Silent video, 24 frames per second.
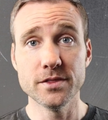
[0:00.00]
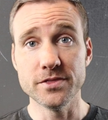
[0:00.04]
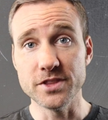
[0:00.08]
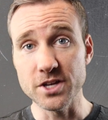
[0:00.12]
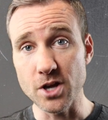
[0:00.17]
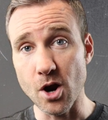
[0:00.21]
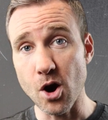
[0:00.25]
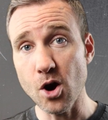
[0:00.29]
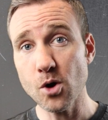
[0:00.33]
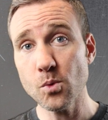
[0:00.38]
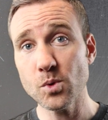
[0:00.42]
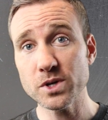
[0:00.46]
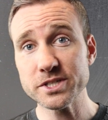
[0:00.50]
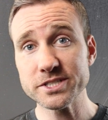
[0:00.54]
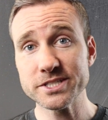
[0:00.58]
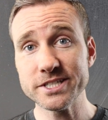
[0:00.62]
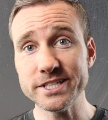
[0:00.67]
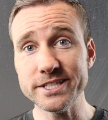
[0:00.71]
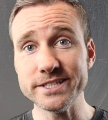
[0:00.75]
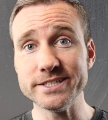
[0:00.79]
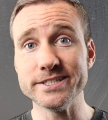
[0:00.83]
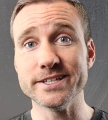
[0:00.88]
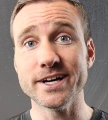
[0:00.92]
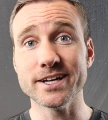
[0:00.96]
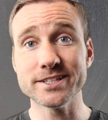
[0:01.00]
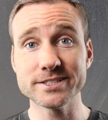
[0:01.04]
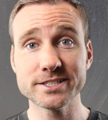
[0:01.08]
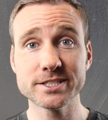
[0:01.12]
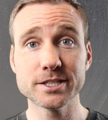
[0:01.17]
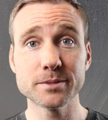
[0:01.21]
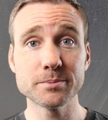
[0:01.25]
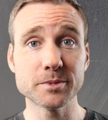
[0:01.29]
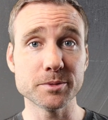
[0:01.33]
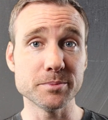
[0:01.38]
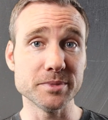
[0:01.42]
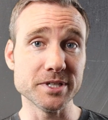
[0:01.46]
The R1T does
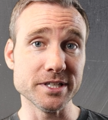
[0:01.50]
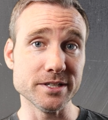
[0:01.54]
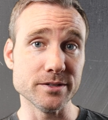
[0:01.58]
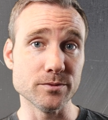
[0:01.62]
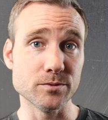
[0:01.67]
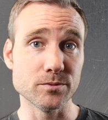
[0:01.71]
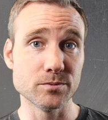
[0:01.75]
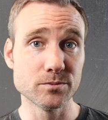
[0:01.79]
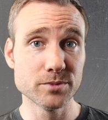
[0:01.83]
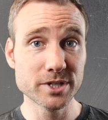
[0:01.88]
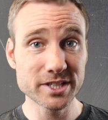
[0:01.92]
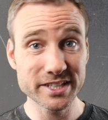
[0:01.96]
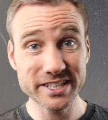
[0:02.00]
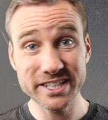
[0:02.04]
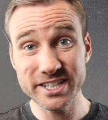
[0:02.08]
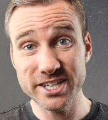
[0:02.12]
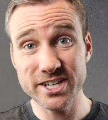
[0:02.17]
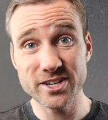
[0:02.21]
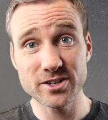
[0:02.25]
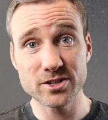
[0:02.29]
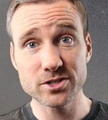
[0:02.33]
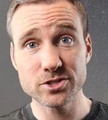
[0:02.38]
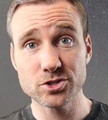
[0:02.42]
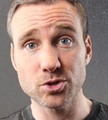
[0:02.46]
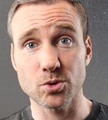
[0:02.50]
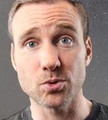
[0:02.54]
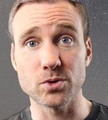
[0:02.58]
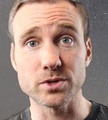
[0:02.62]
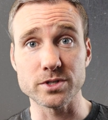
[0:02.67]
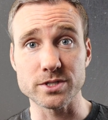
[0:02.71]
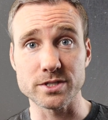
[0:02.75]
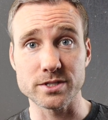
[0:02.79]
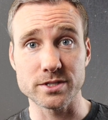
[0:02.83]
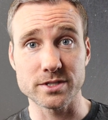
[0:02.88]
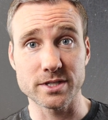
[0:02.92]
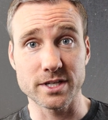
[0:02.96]
seem to be really geared
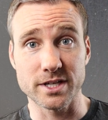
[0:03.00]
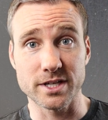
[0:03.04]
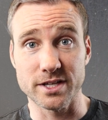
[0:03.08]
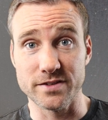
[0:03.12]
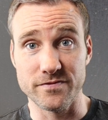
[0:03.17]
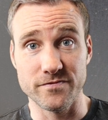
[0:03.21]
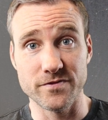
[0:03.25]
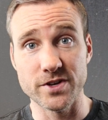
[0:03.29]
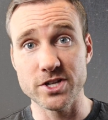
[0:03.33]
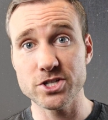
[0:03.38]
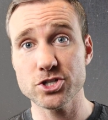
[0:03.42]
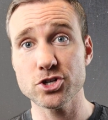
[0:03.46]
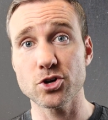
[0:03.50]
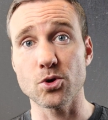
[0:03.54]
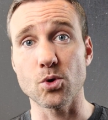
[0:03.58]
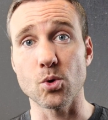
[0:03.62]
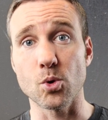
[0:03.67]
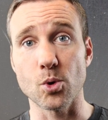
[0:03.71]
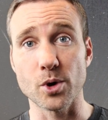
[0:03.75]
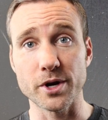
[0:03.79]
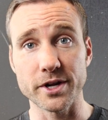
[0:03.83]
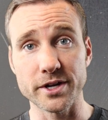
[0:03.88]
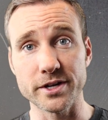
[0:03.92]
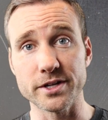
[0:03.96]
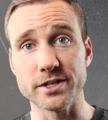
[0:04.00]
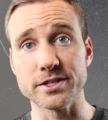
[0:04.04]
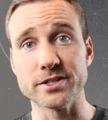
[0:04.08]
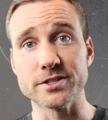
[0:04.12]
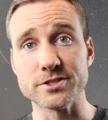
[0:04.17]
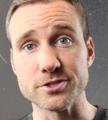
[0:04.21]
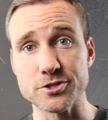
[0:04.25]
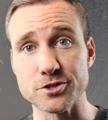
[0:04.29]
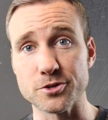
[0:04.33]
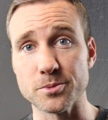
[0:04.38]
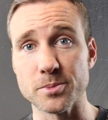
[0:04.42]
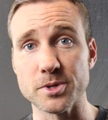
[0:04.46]
towards adventure-oriented
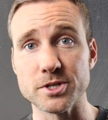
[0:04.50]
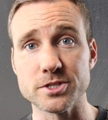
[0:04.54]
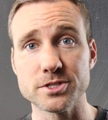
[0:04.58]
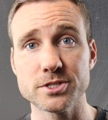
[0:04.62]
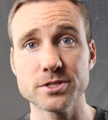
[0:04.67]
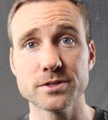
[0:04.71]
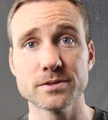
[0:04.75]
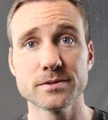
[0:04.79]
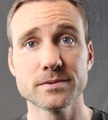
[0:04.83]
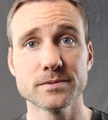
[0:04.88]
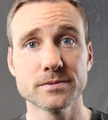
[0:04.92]
consumers.